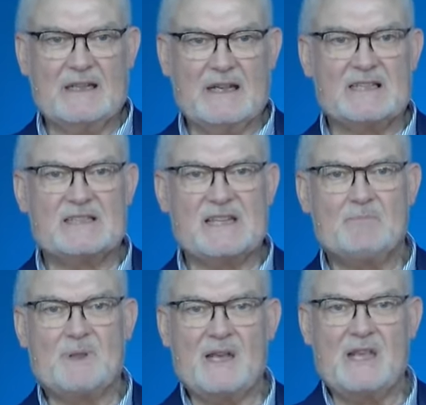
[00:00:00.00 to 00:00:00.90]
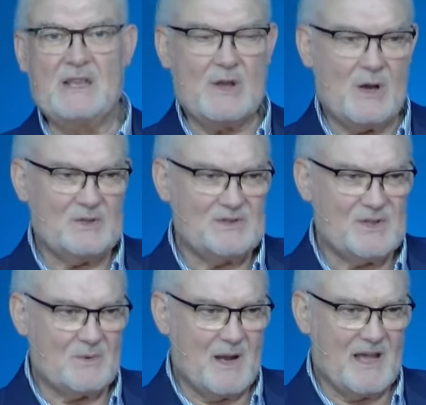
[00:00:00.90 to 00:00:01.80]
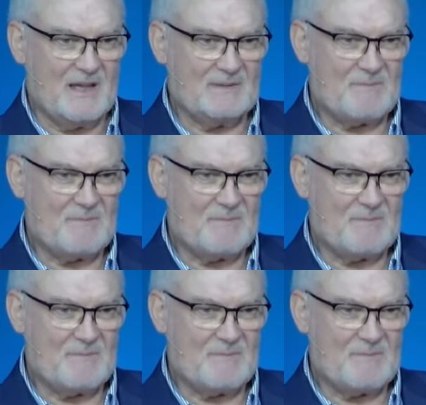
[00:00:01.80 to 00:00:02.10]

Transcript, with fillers: Accept that He knows the way,